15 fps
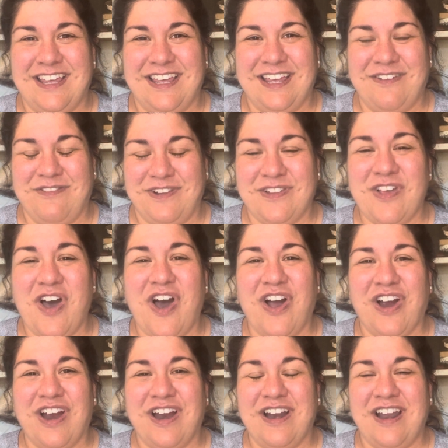If it's
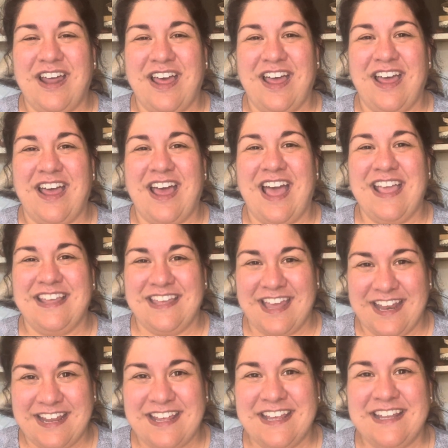hard, I
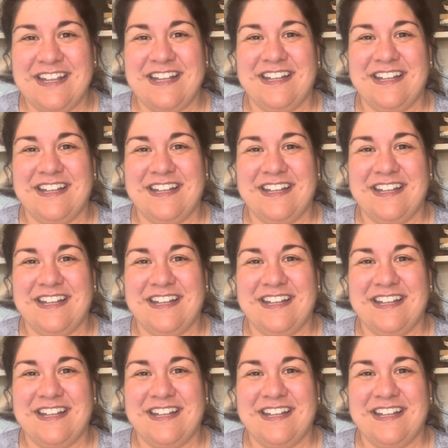get it.